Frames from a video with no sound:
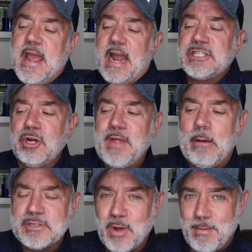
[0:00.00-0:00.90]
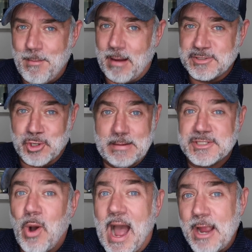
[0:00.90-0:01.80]
And so that was one of my mom's
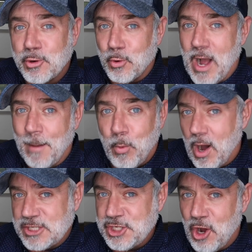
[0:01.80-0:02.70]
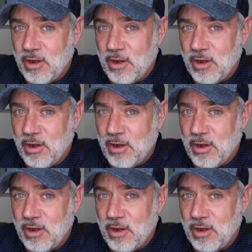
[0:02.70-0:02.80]
dreams. So I grew up watching